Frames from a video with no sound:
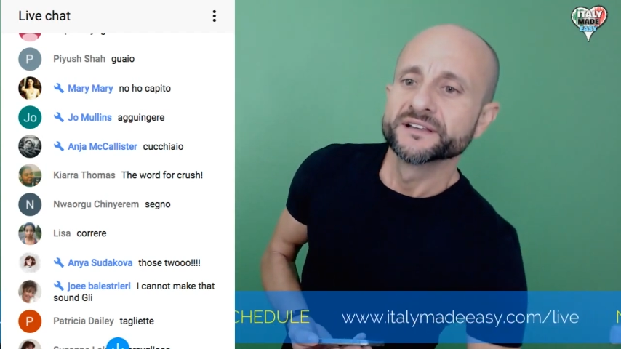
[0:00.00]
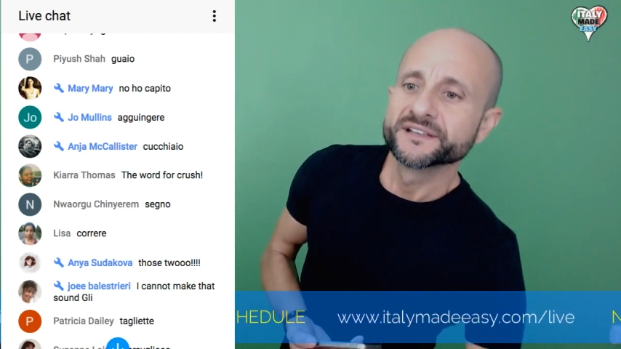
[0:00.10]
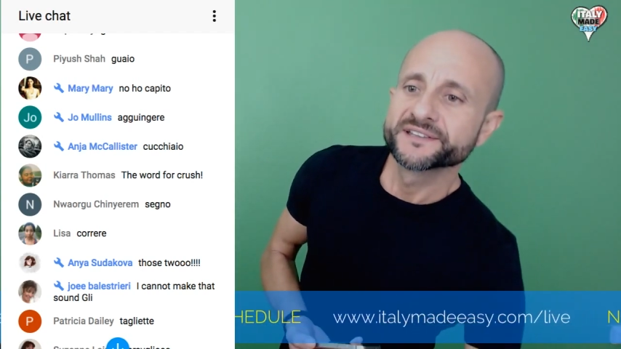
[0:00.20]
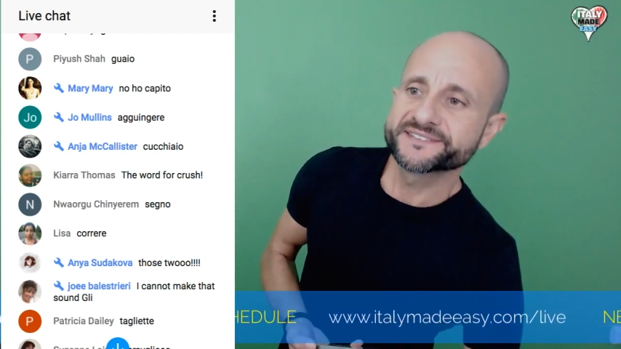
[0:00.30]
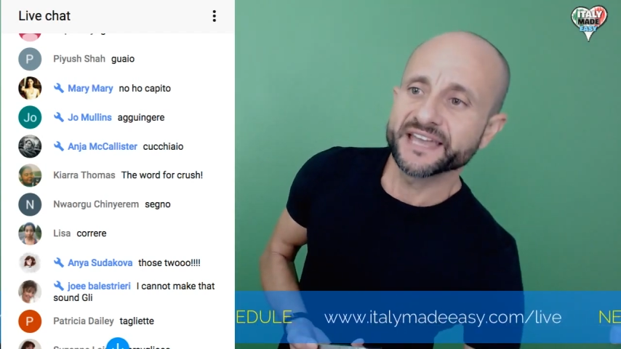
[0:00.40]

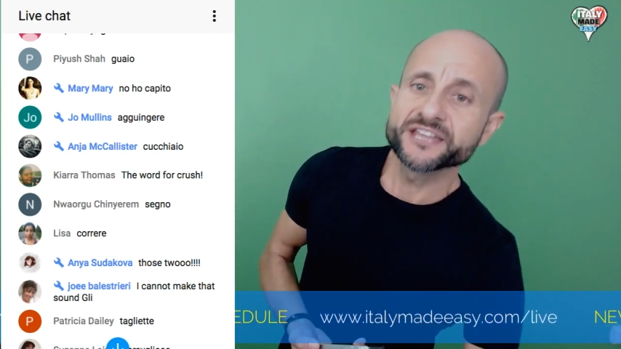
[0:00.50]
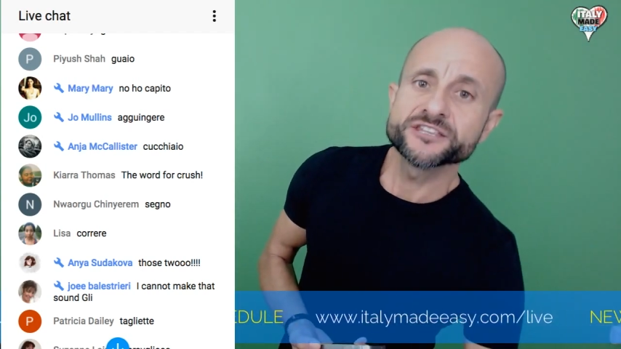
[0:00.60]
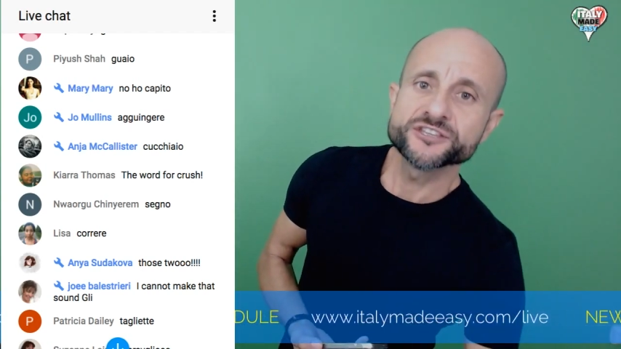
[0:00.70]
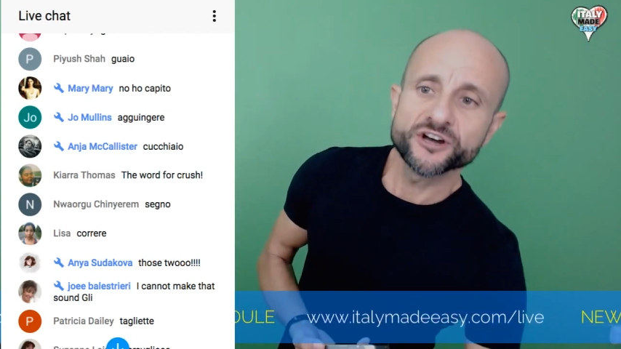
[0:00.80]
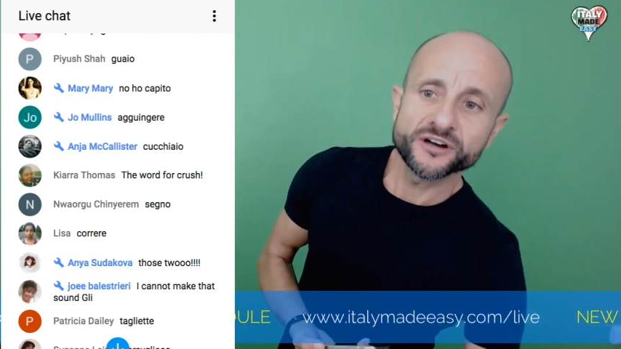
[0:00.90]

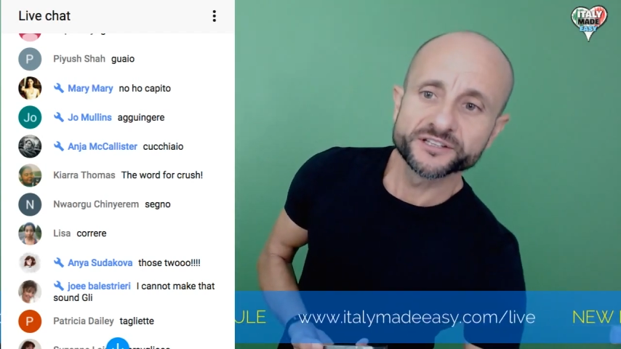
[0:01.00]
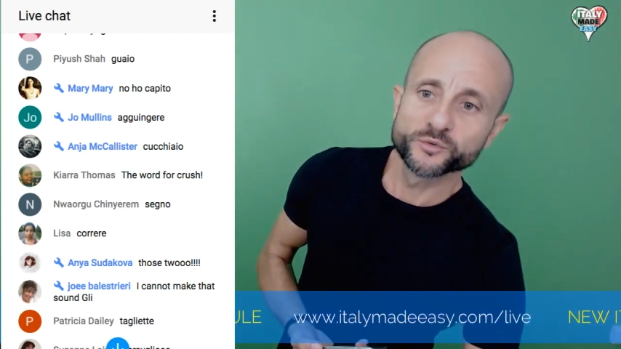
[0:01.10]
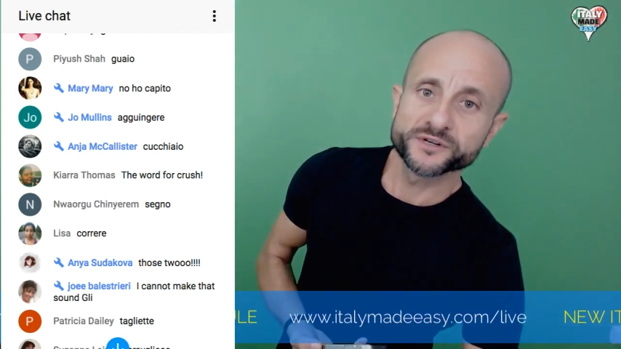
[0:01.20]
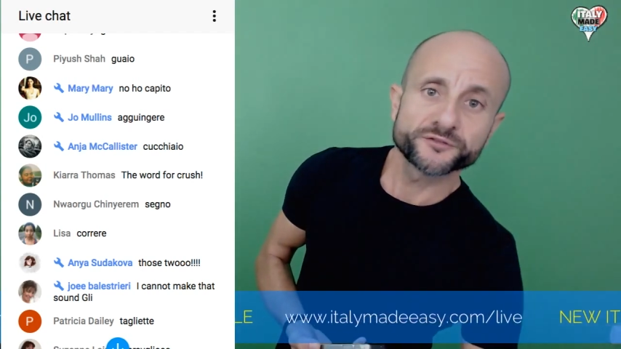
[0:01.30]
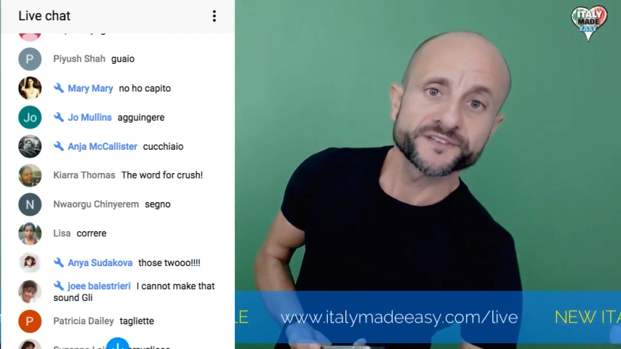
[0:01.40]
Segno, the
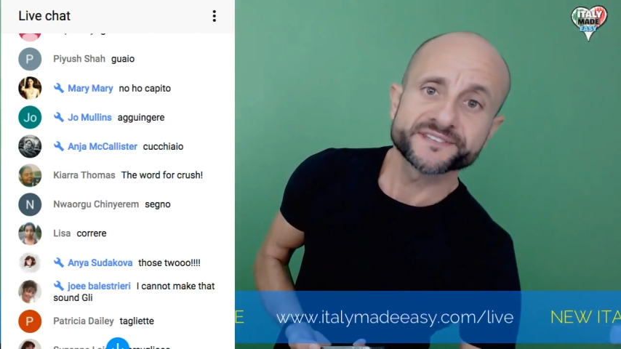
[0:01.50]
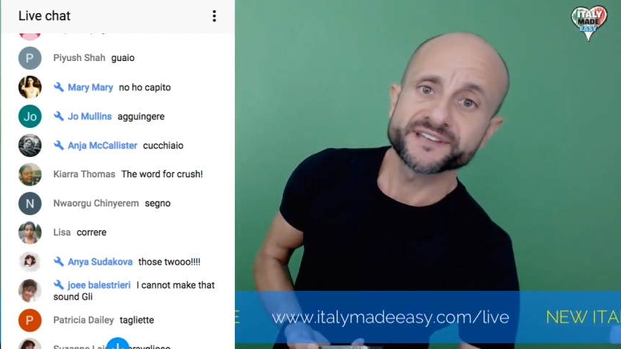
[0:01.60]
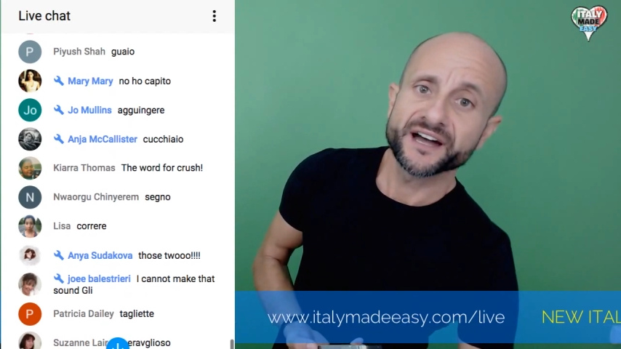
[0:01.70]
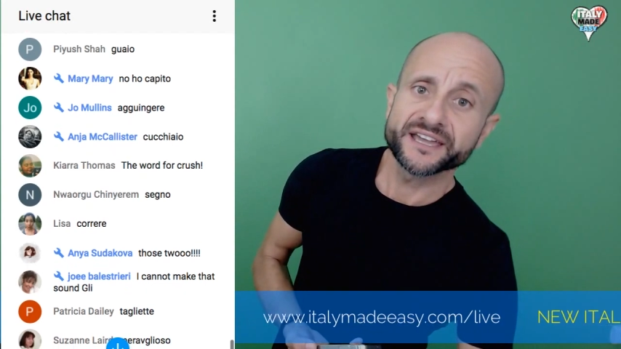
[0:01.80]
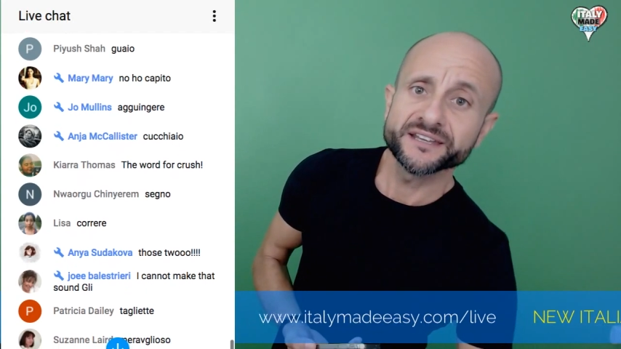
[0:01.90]
word for
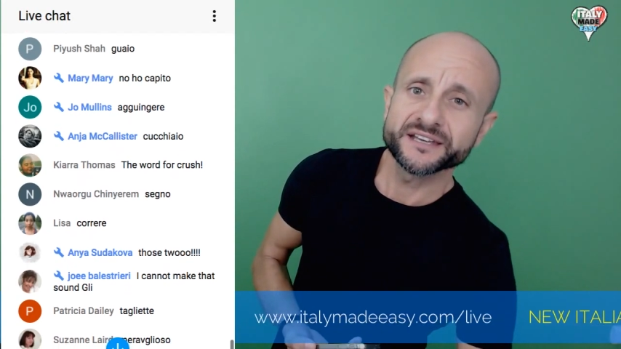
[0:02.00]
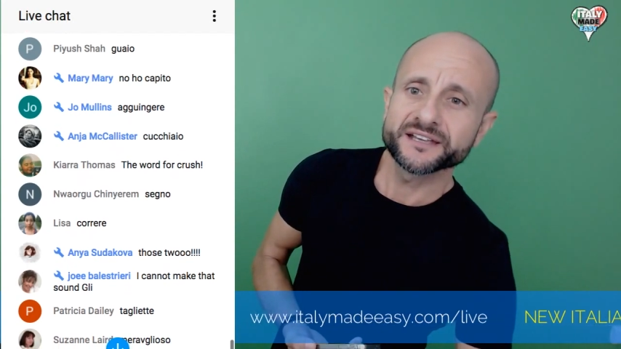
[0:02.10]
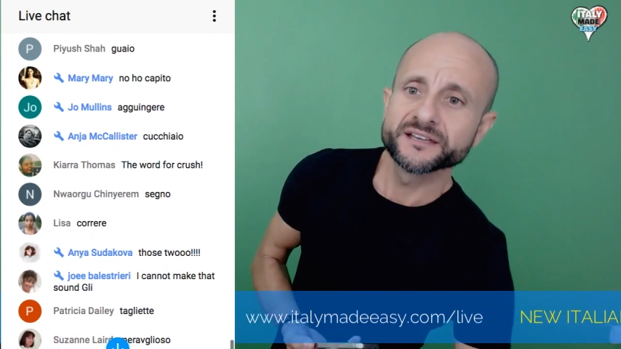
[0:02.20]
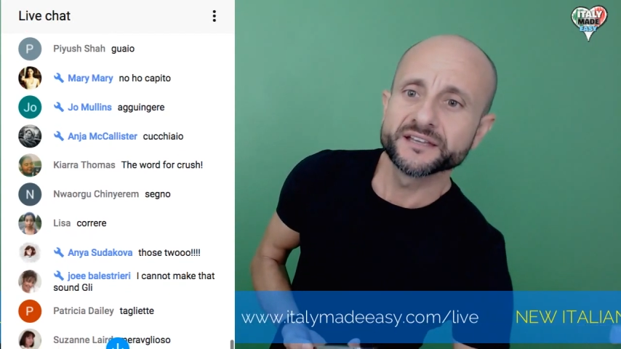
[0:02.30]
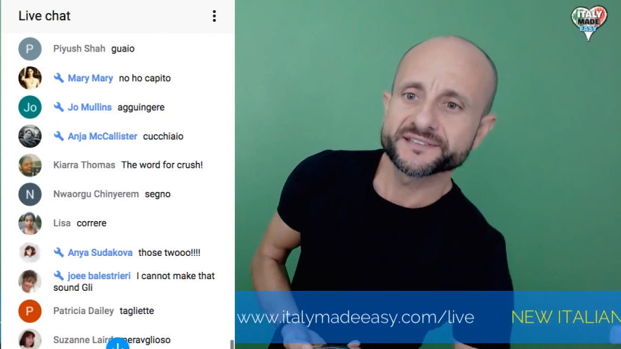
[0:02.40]
sign,
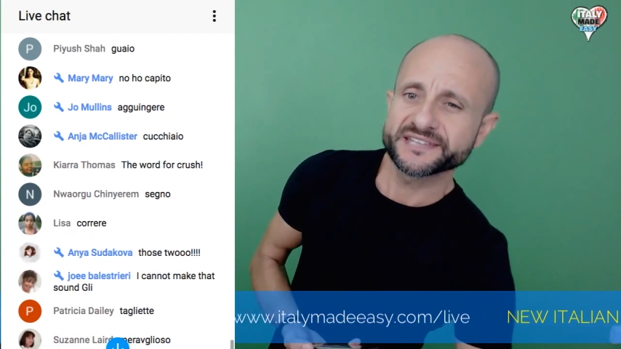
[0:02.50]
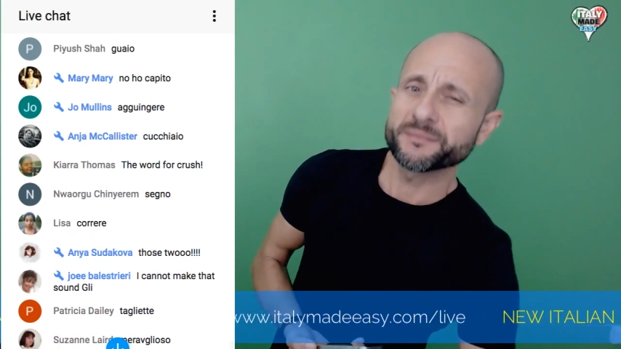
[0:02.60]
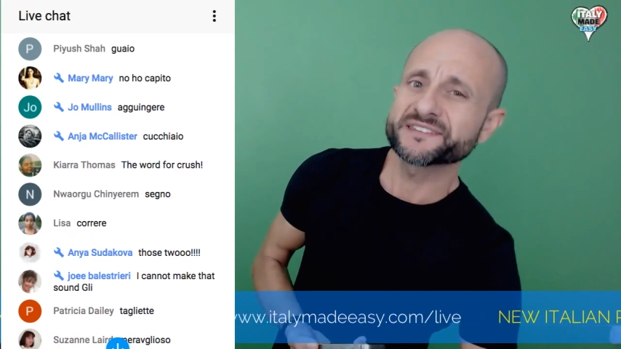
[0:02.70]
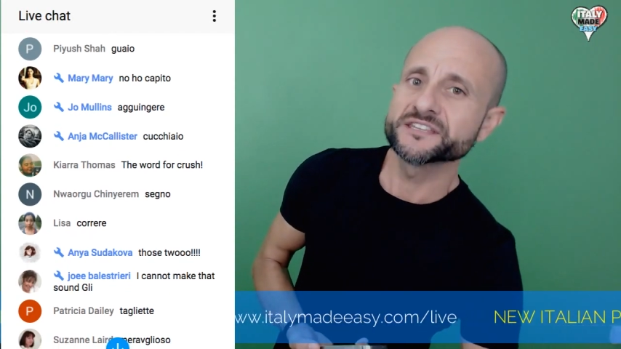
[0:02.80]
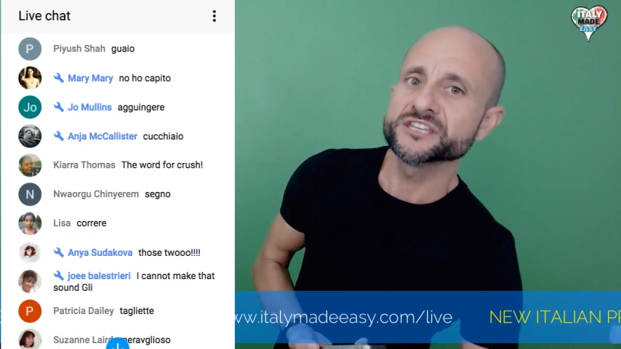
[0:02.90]
same
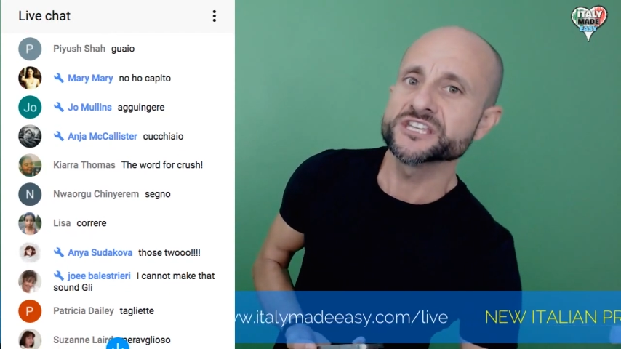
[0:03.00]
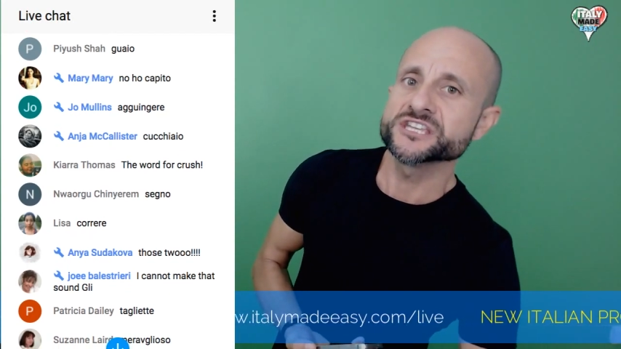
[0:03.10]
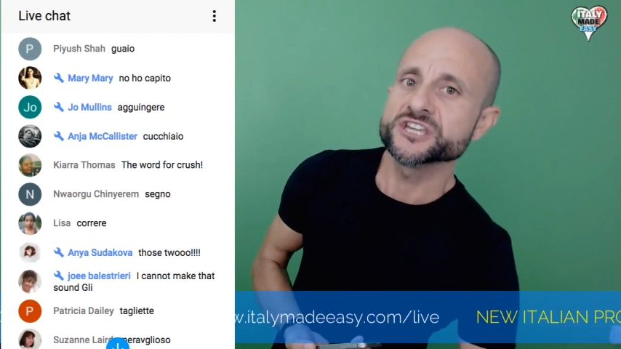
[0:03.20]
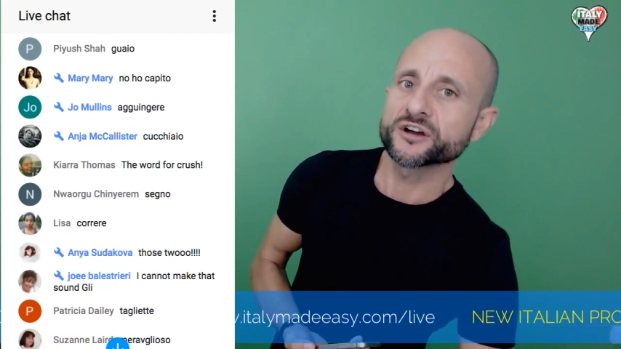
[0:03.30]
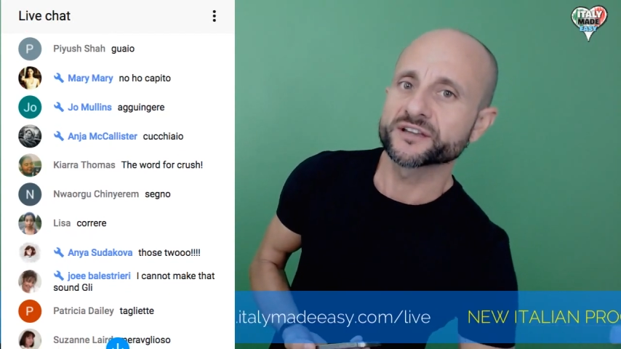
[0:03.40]
as
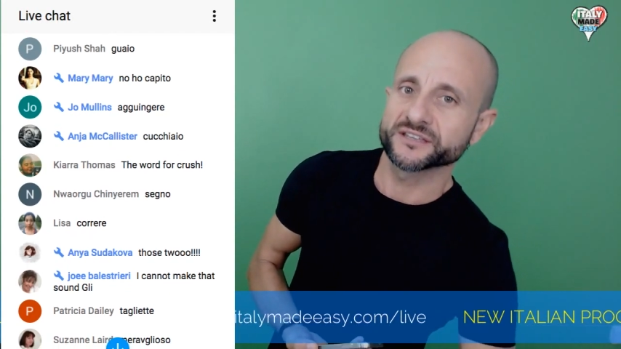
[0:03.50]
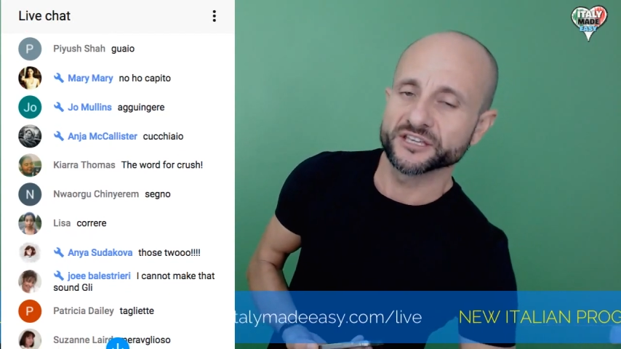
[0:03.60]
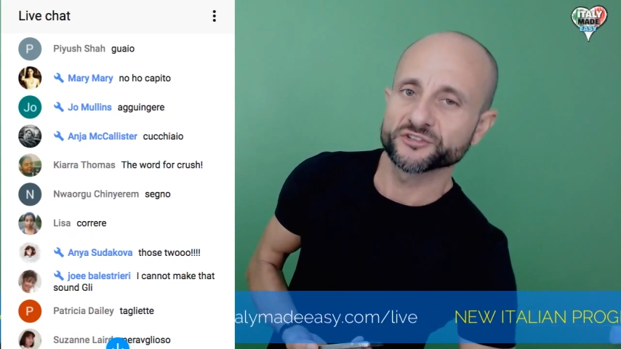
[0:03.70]
gnocchi.